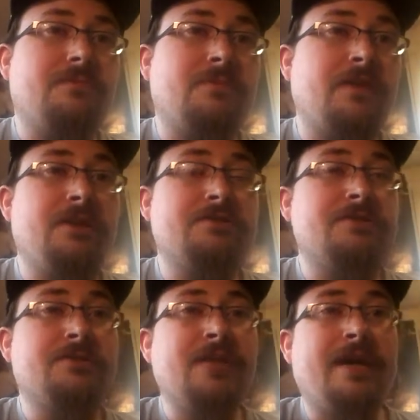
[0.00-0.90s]
It doesn't
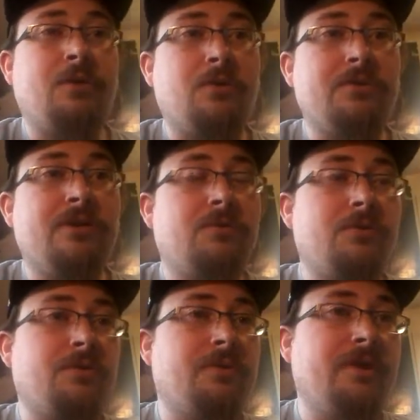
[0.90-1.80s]
say how old they
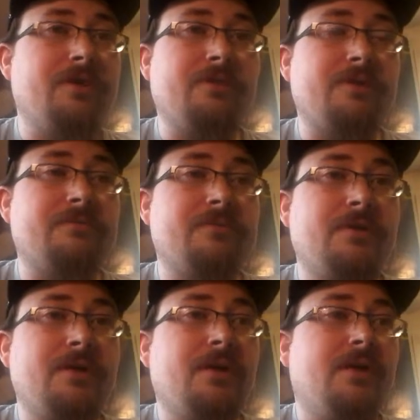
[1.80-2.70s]
were or anything.
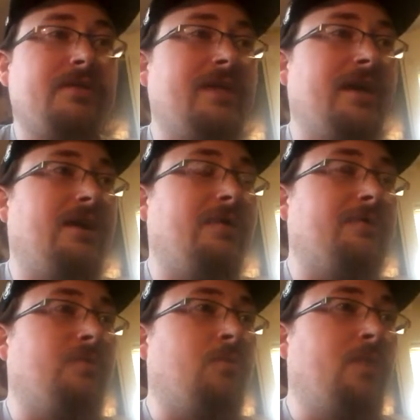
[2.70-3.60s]

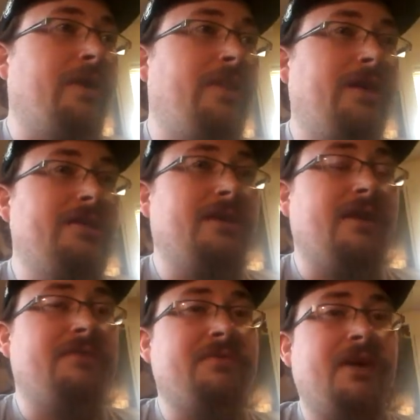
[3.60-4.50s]
Now, one thing that
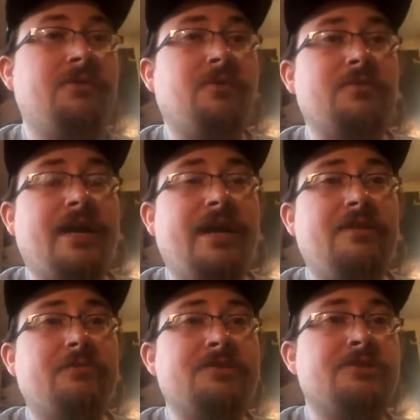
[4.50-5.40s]
I found
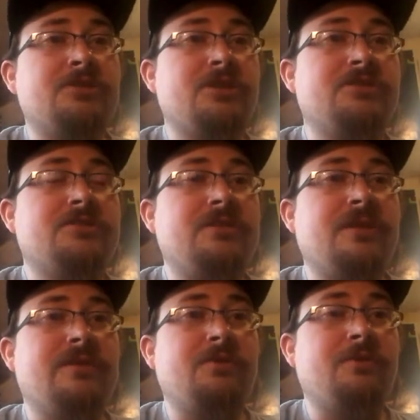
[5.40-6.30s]
online was suggesting
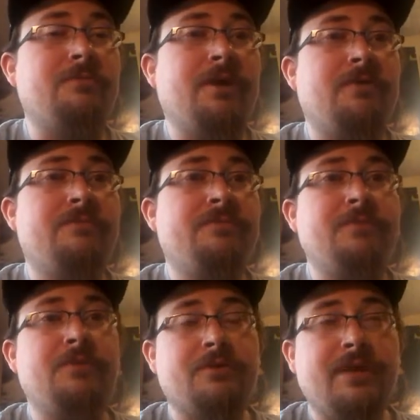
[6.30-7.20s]
that they were about,
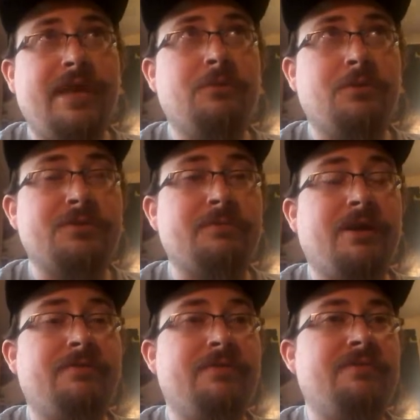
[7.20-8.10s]
Abel was
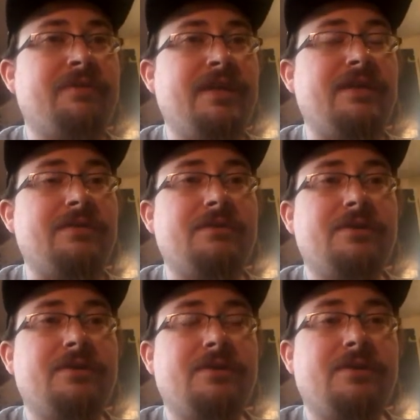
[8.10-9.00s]
about 15.
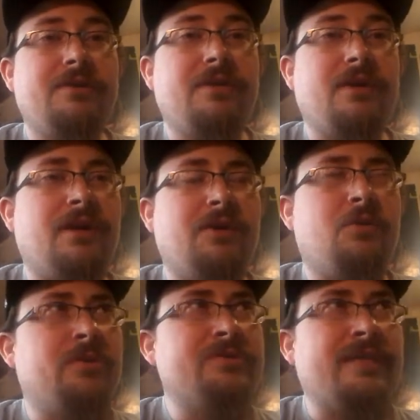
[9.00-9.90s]

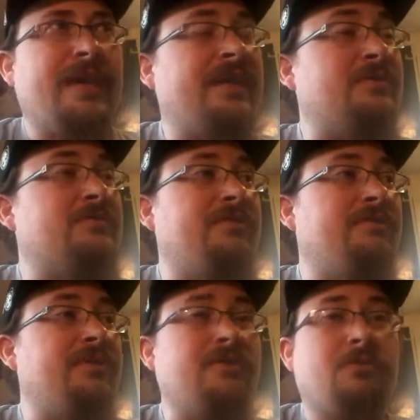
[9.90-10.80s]
Or was it Cain that was
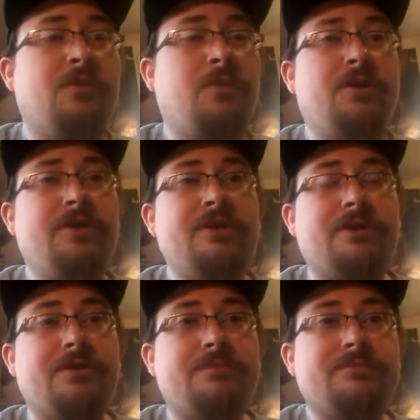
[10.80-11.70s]
15? One or the
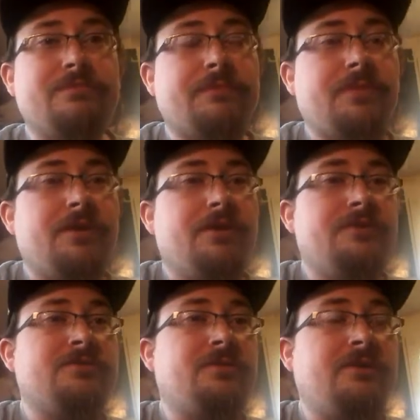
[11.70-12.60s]
other.
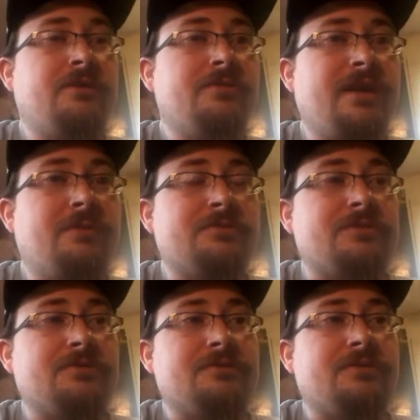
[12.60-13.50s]
So I thought that was
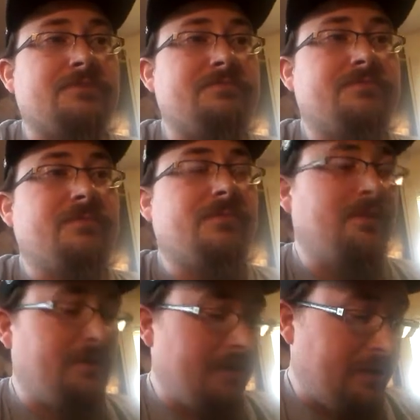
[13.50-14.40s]
interesting.
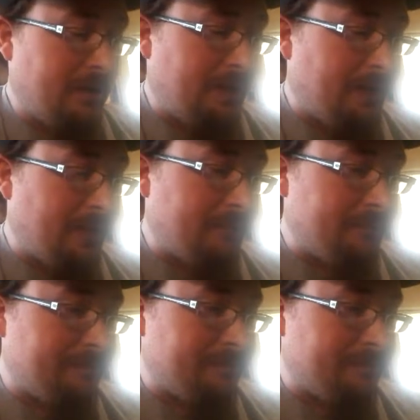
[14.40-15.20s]
Now,